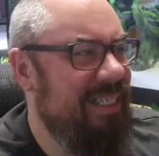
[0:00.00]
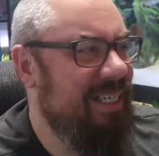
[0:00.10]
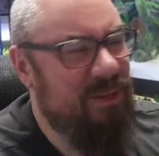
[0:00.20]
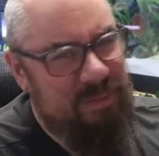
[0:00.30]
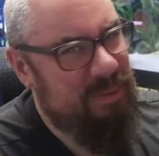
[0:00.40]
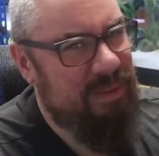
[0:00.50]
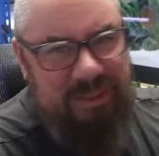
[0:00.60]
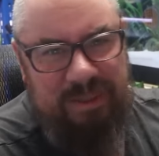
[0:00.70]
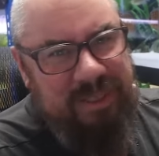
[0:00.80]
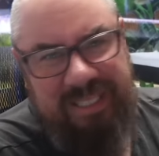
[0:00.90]
a lot of people
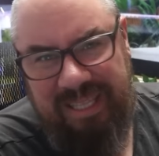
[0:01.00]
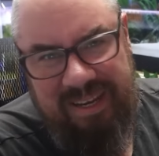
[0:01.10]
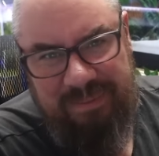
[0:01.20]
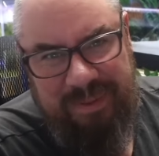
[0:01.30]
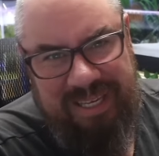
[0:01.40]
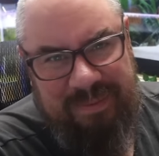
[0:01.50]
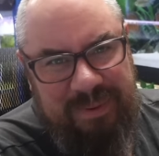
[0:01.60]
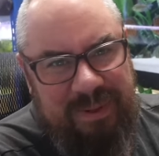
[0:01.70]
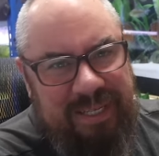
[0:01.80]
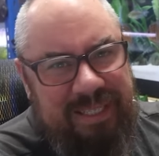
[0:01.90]
had already left by that
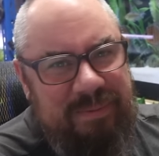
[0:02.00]
point.